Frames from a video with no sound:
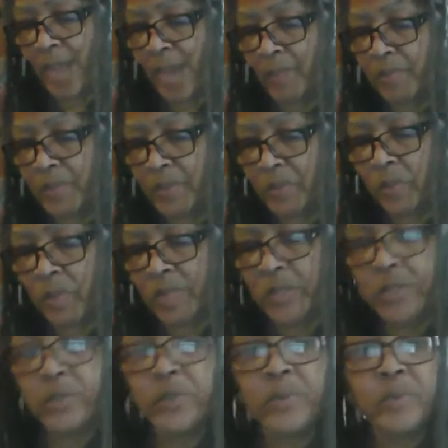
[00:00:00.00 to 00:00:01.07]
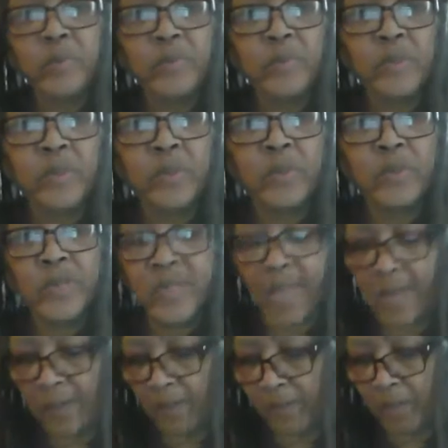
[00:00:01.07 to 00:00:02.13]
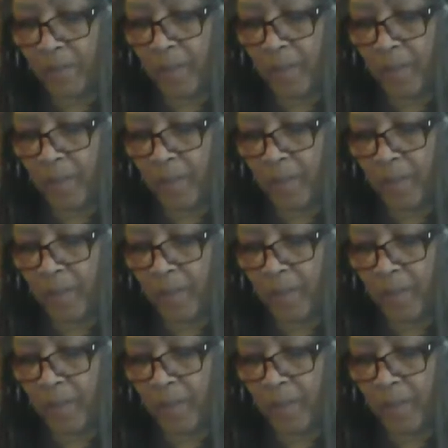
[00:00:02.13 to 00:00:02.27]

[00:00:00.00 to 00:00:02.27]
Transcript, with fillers: I would, went to to sign up for